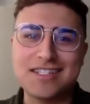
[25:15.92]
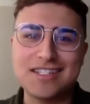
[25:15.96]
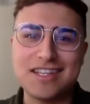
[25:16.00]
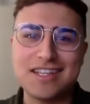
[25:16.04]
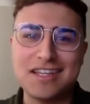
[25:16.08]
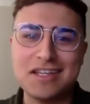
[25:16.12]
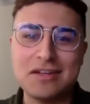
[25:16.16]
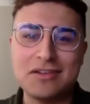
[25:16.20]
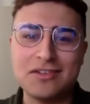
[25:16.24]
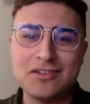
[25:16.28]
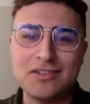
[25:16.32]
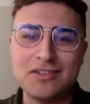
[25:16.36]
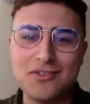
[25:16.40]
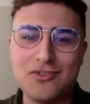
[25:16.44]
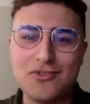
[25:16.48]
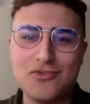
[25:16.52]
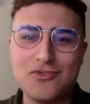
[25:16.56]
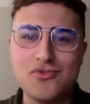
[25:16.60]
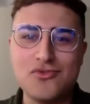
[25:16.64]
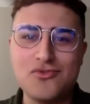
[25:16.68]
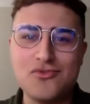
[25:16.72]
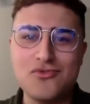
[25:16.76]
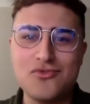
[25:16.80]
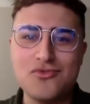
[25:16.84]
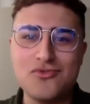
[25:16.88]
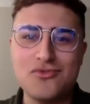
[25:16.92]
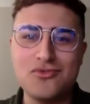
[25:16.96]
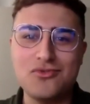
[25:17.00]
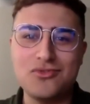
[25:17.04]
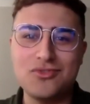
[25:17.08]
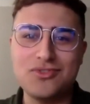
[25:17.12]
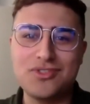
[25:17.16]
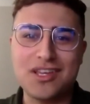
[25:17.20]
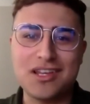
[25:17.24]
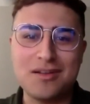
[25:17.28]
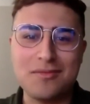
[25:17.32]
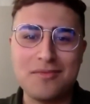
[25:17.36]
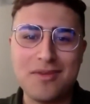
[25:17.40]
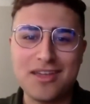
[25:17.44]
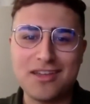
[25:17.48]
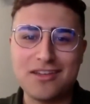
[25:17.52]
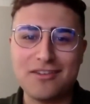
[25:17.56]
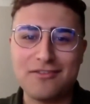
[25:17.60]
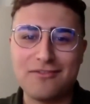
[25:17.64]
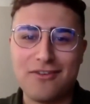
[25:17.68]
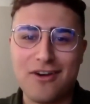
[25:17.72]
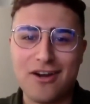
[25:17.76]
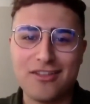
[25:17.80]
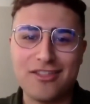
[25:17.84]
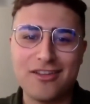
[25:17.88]
and who's going to make it
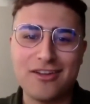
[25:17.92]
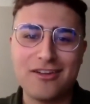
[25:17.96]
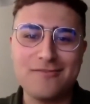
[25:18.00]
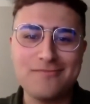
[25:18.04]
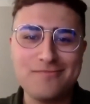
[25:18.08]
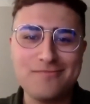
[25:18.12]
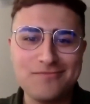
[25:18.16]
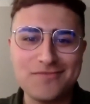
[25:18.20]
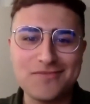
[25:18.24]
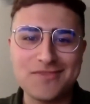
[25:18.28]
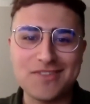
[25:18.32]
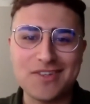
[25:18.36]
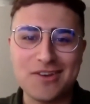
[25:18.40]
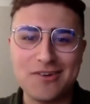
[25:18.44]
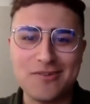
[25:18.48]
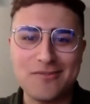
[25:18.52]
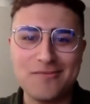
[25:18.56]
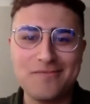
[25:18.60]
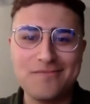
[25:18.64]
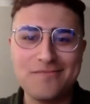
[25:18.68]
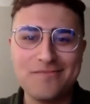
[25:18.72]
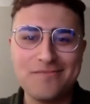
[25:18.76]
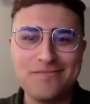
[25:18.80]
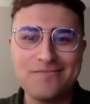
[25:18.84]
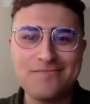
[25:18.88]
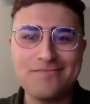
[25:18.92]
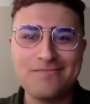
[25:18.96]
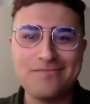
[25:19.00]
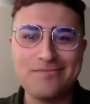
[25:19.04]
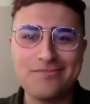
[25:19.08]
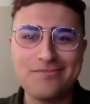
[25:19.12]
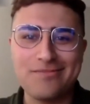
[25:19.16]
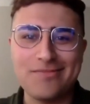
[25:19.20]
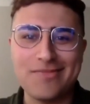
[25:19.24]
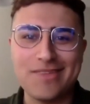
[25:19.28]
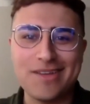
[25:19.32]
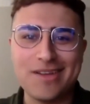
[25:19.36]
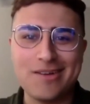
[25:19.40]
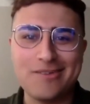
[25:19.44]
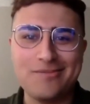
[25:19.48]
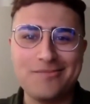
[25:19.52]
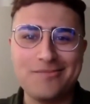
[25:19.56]
farther. So, yeah.